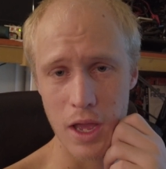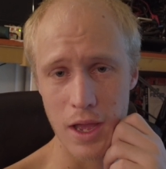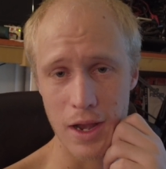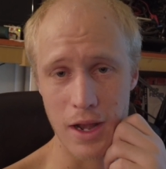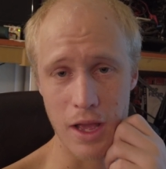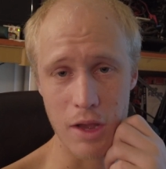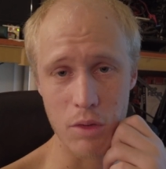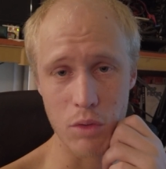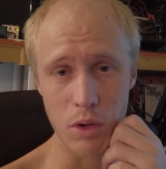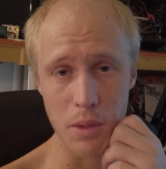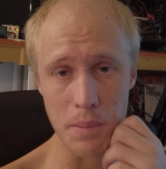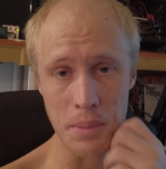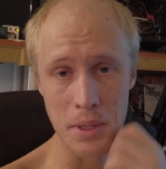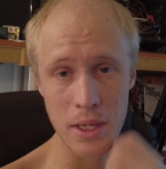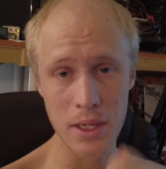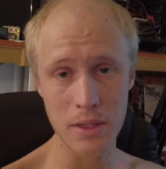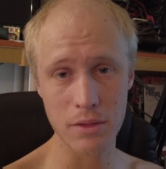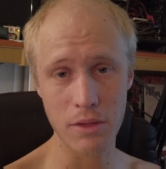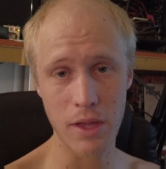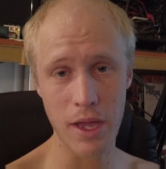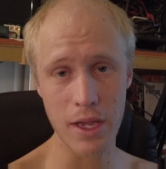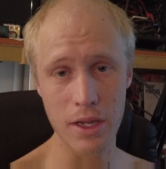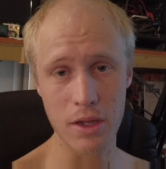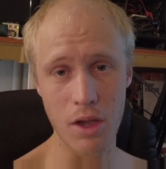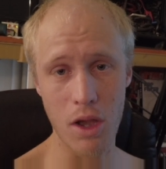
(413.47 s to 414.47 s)
And I
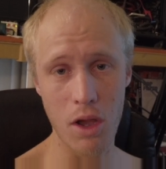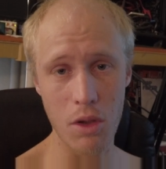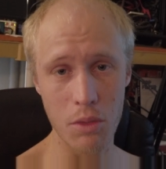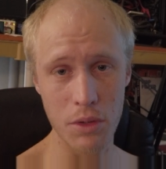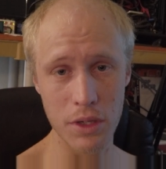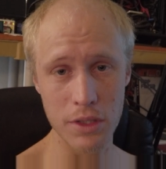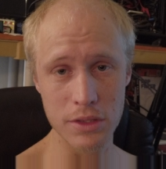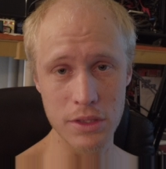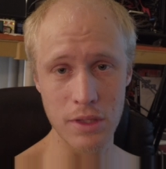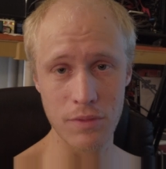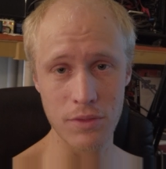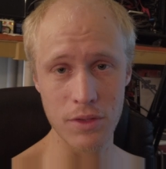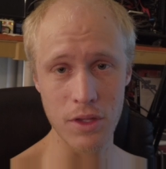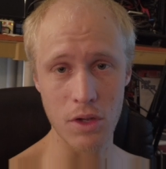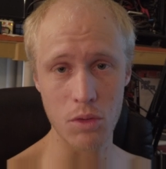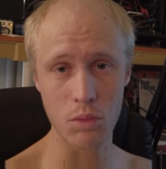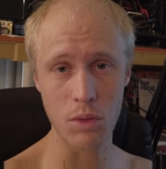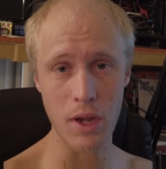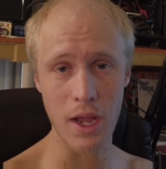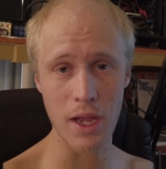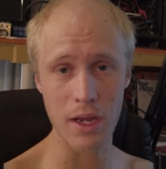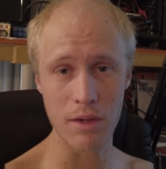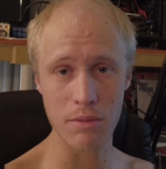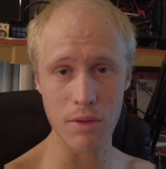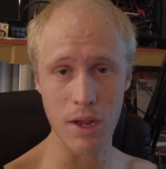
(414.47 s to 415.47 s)
repeat, like always, even though
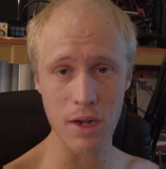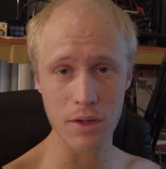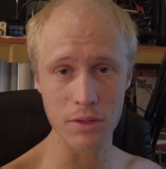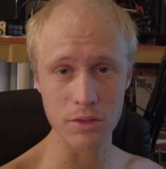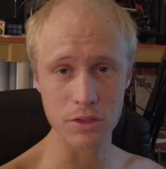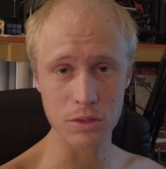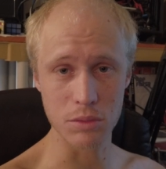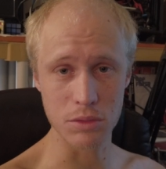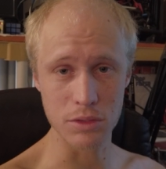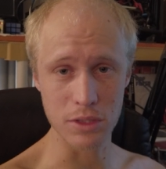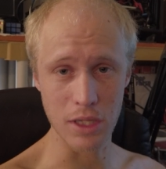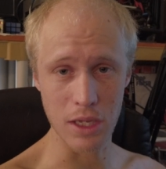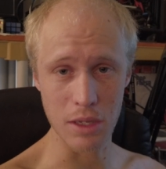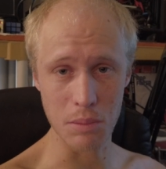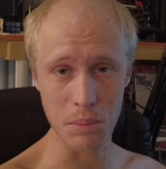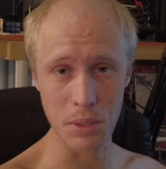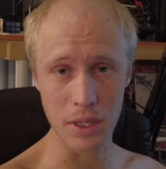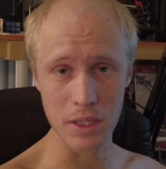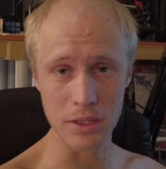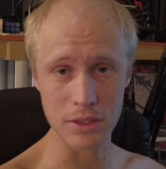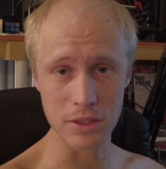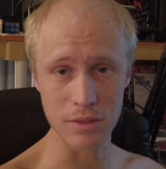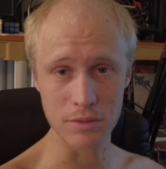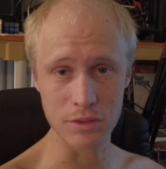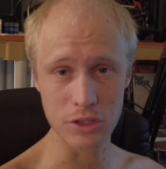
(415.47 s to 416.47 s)
Ryan Reynolds was a
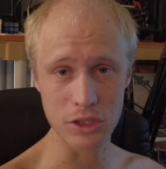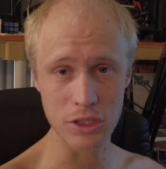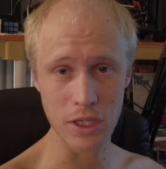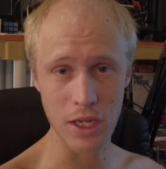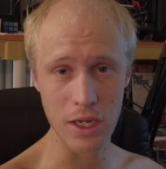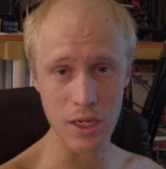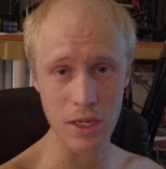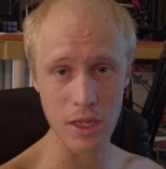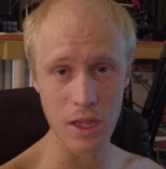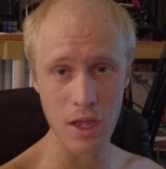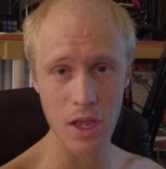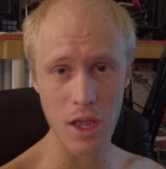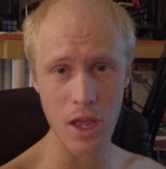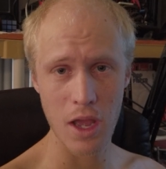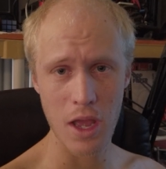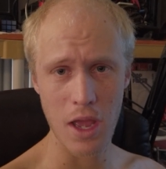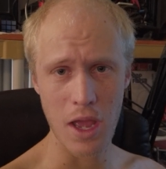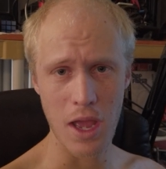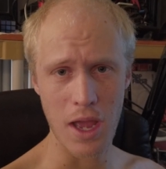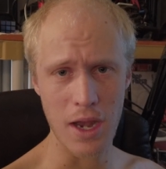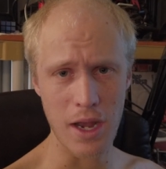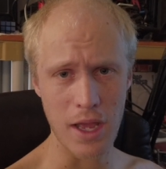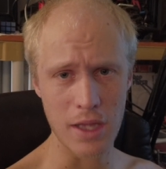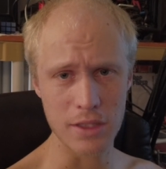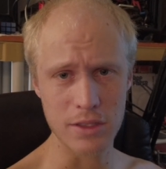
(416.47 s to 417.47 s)
piece of shit
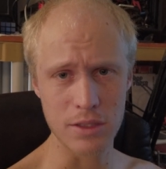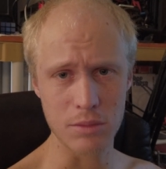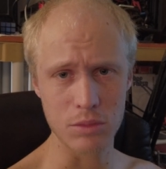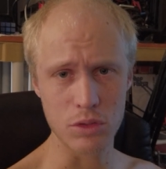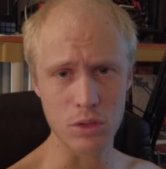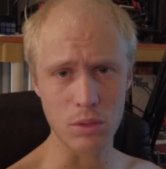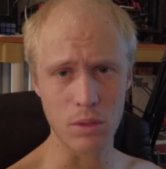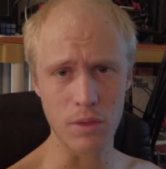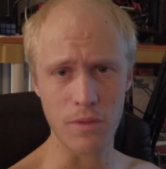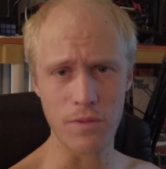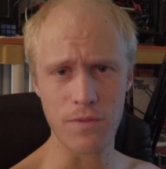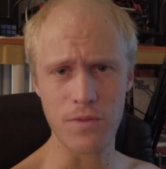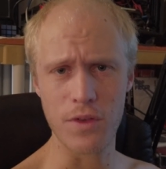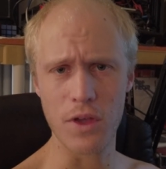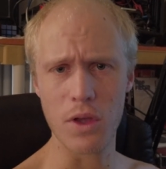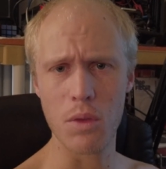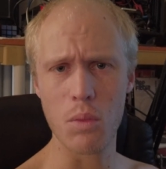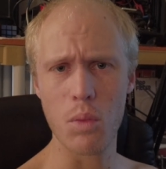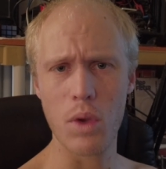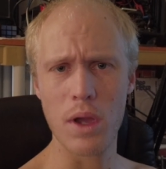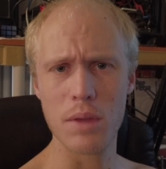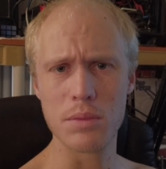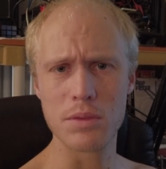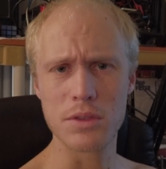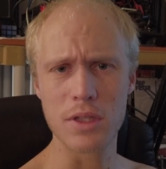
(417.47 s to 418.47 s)
and had some sort of
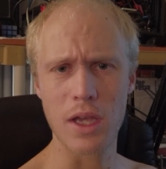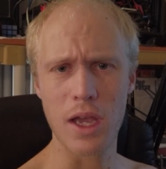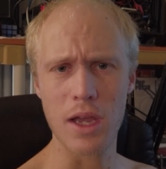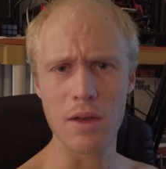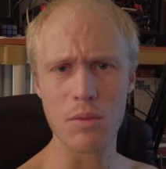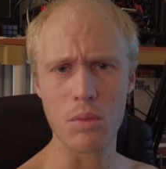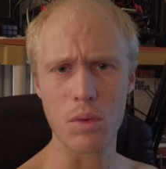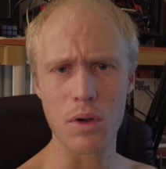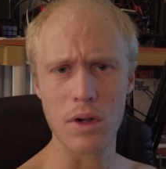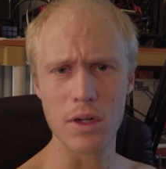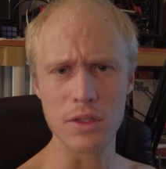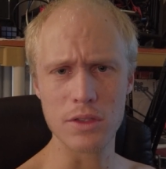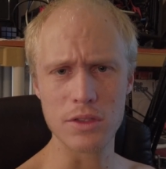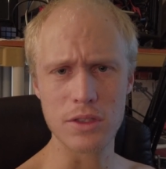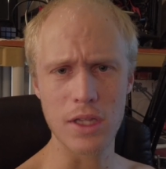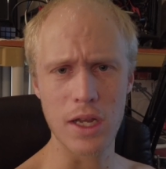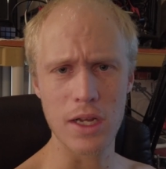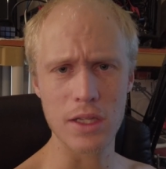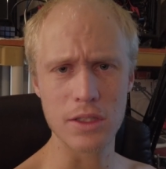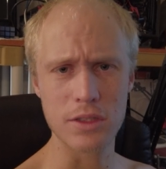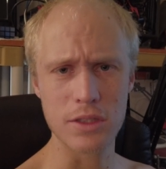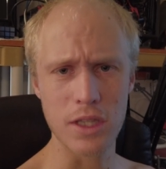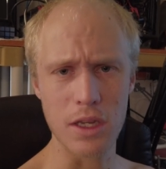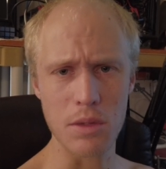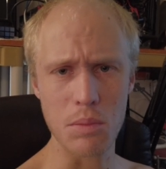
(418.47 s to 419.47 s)
film website where
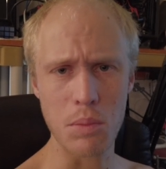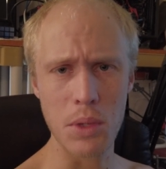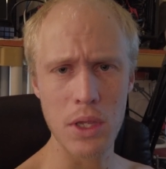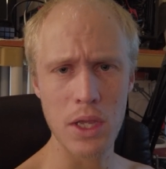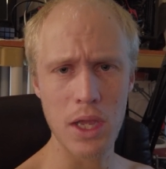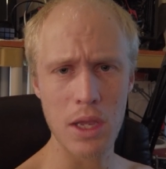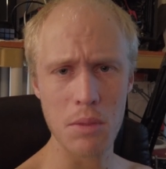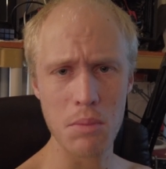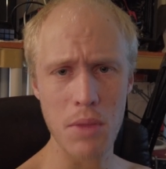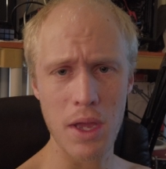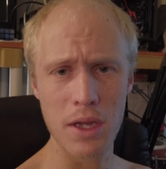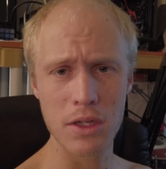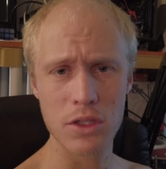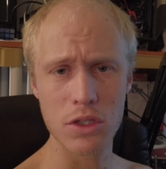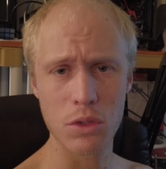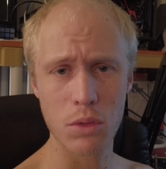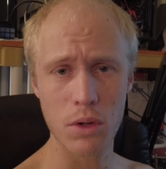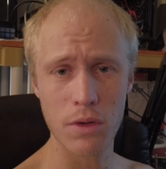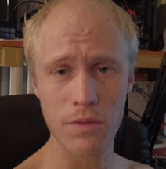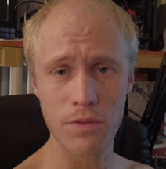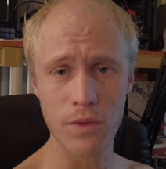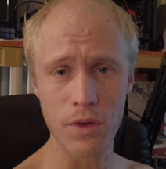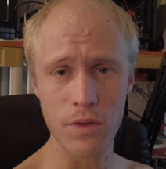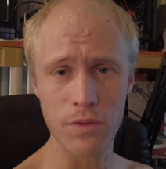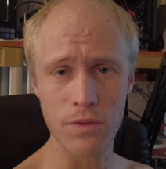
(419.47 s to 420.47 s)
instead it said, be a
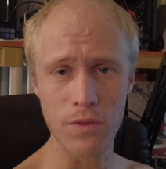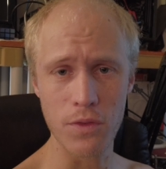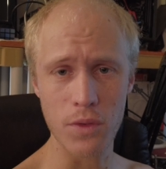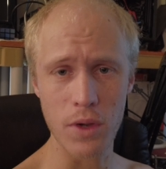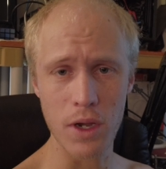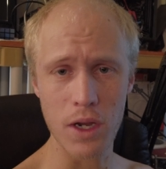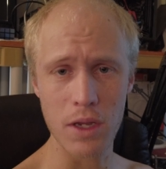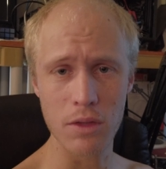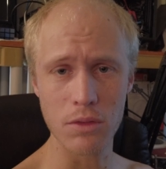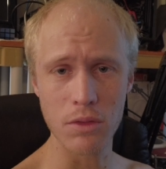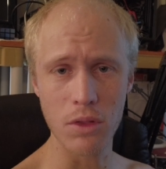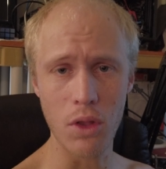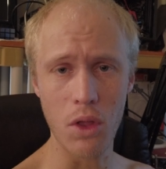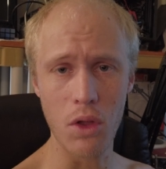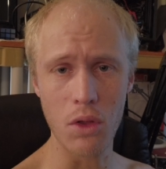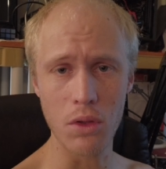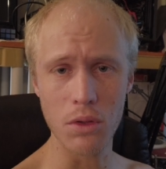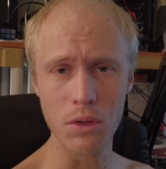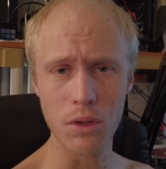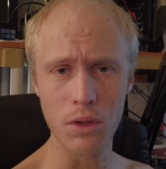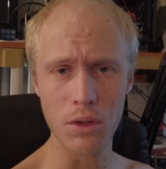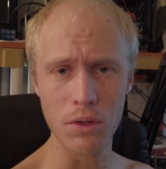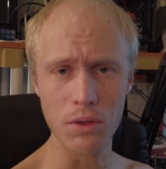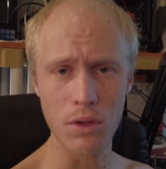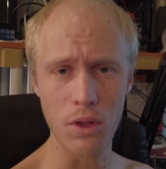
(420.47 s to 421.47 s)
mentor for free,
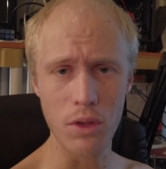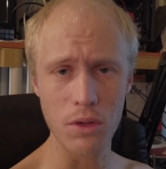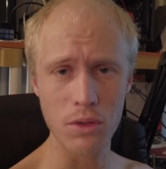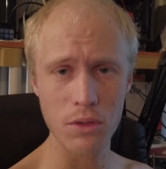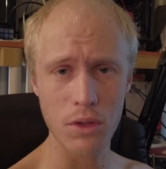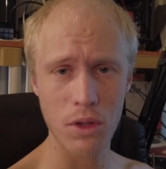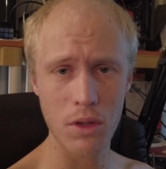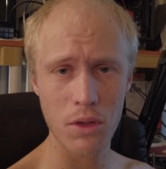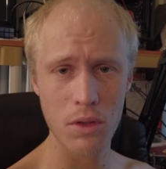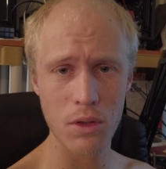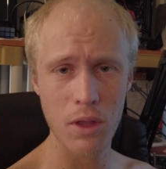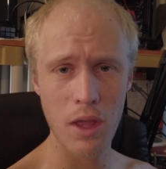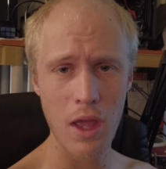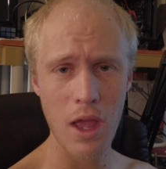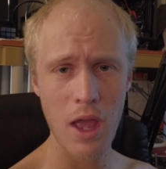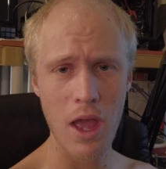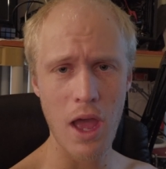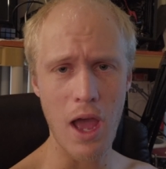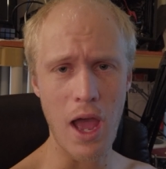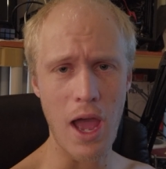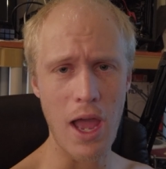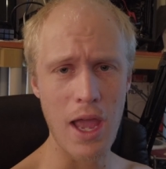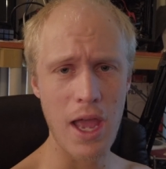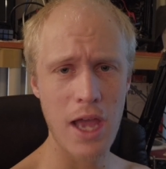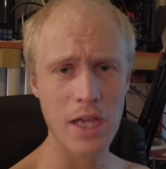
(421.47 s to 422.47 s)
I
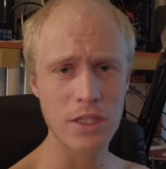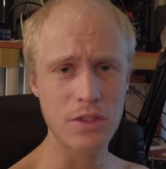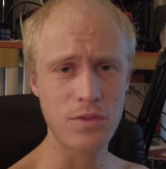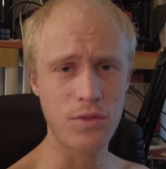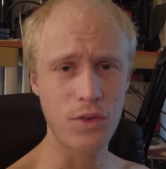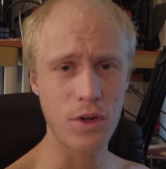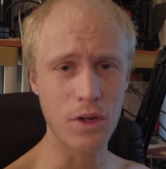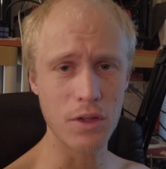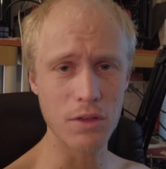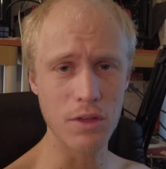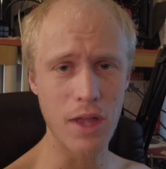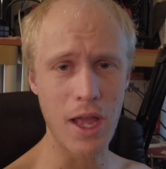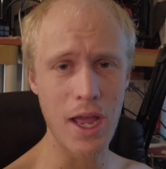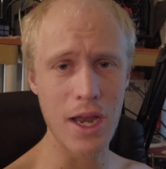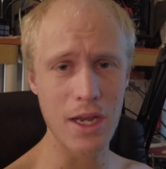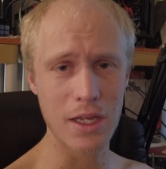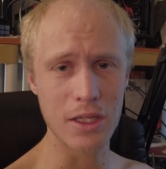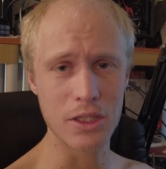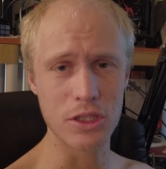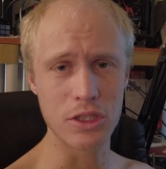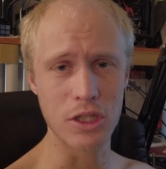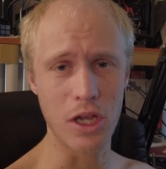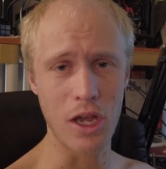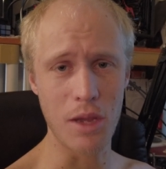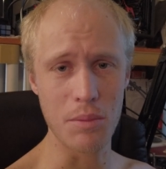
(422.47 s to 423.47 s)
asked for a
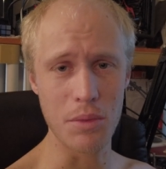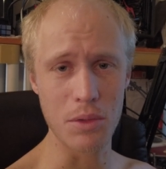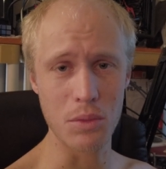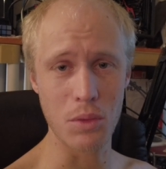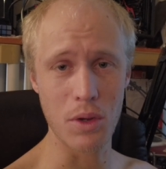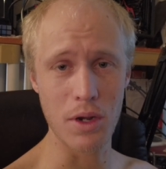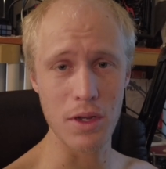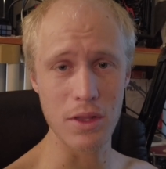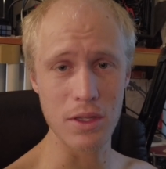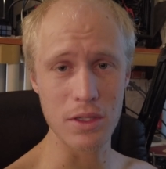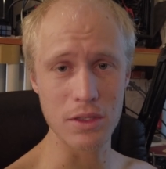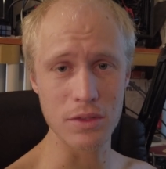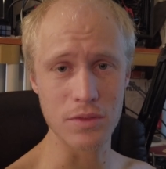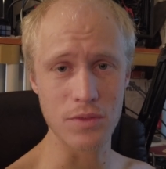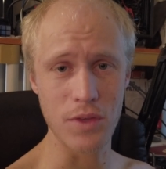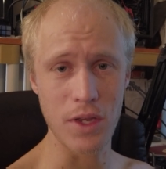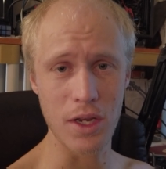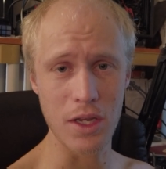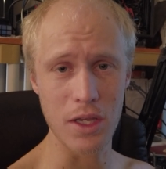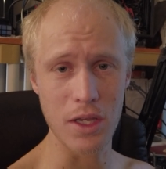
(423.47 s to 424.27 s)
lighting job in one of these